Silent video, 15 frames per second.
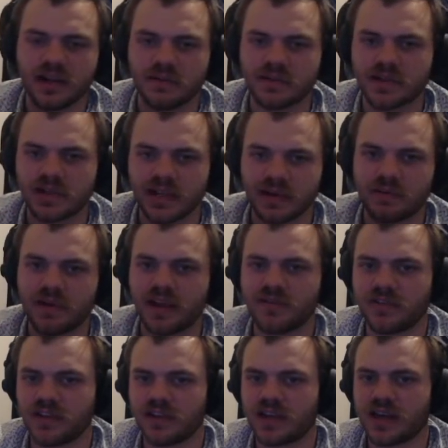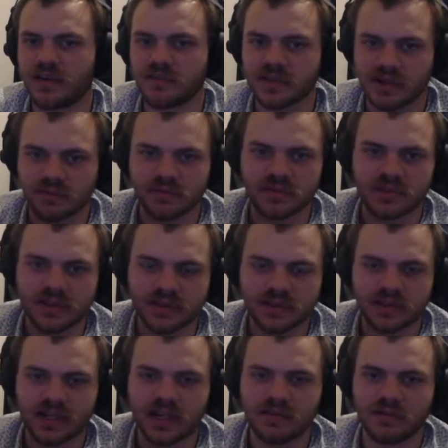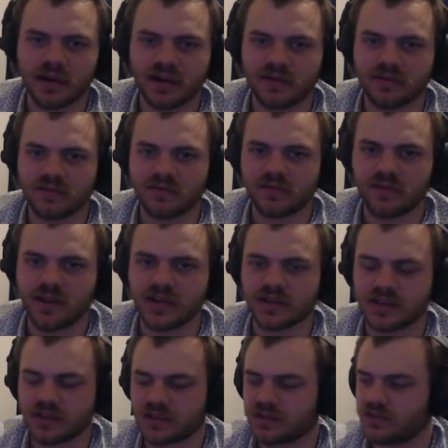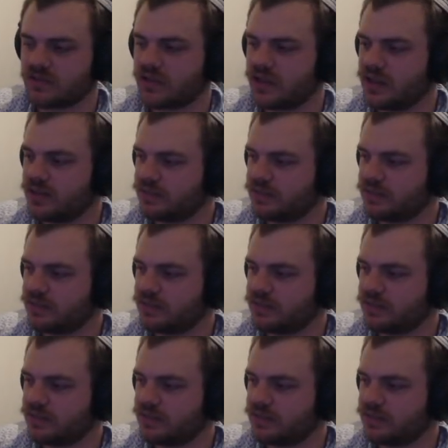I'm sitting there playing video games, and I'm telling my friends the story,